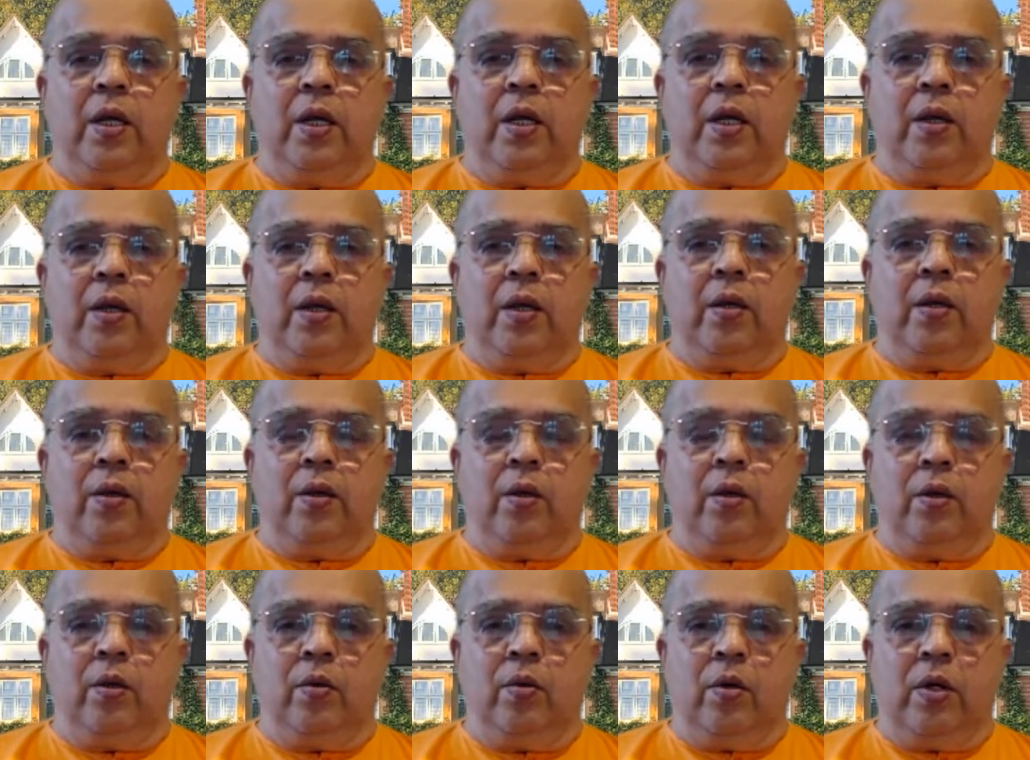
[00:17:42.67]

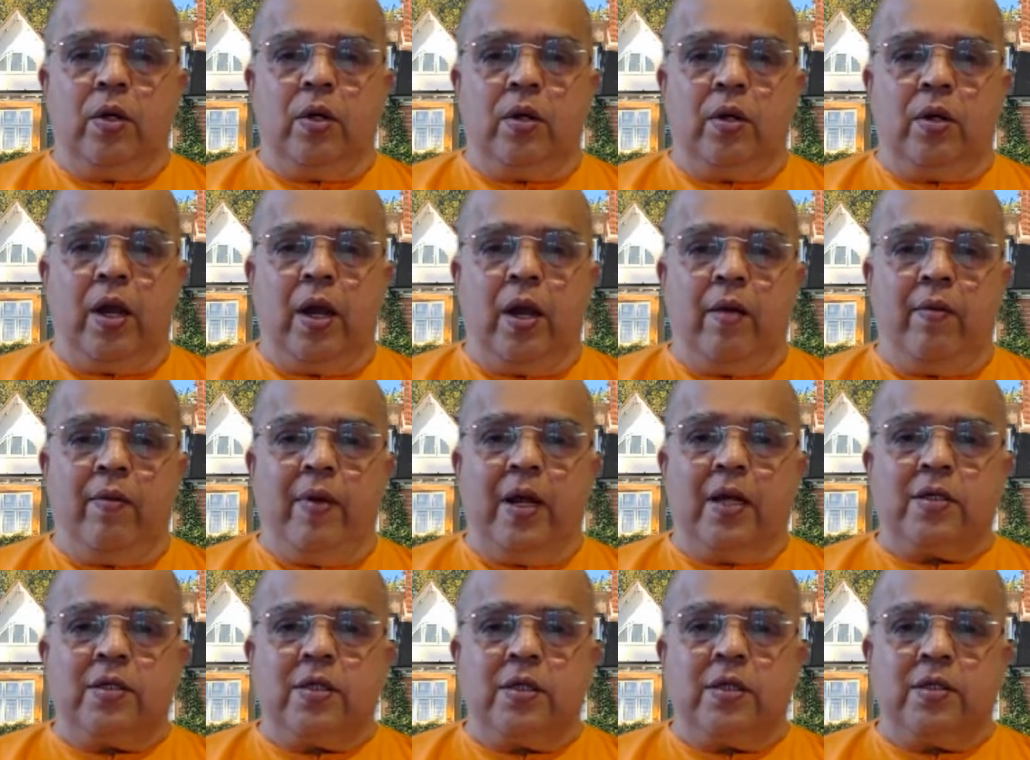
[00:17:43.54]
don't have
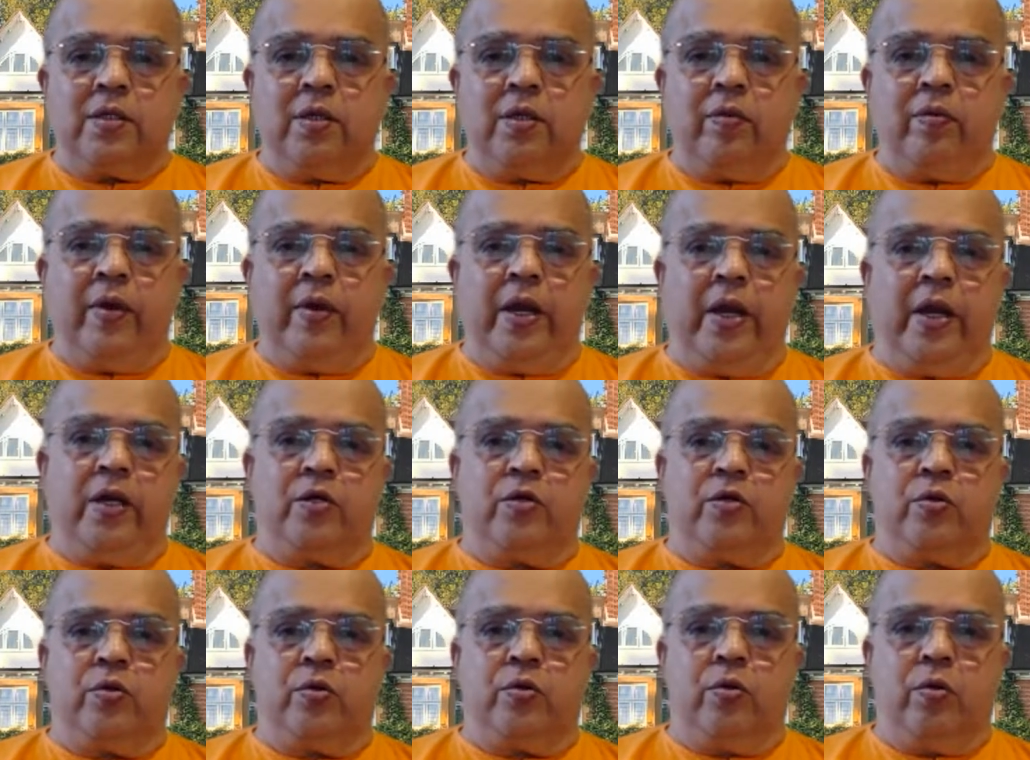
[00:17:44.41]
excessive
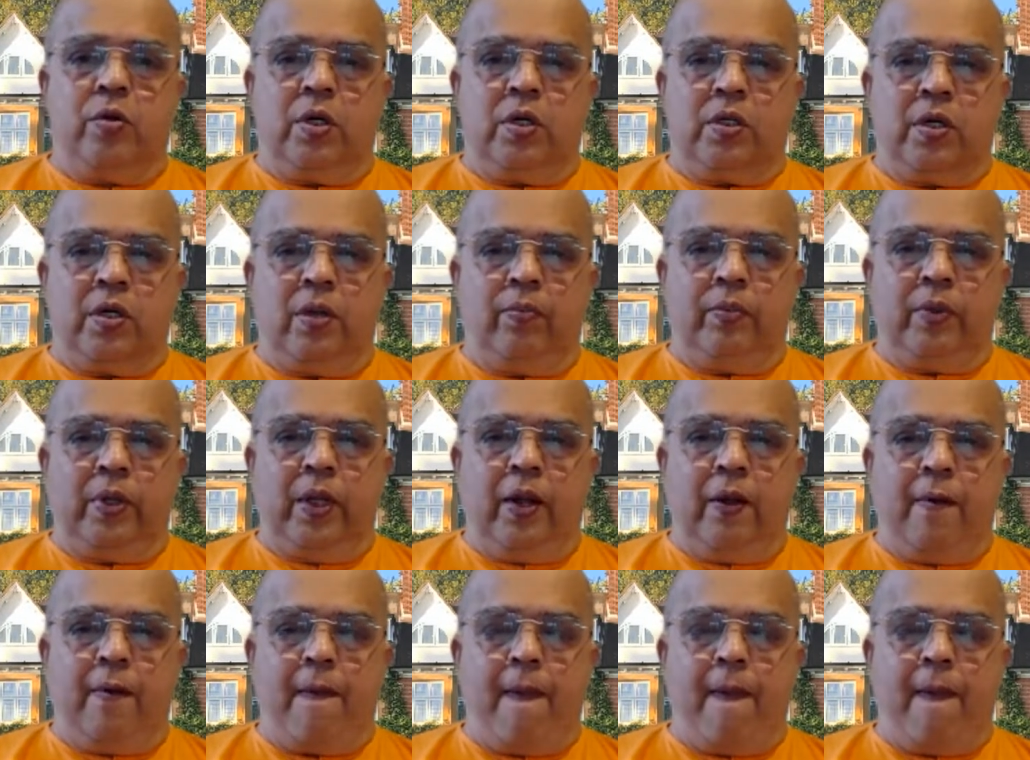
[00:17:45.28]
hates towards something.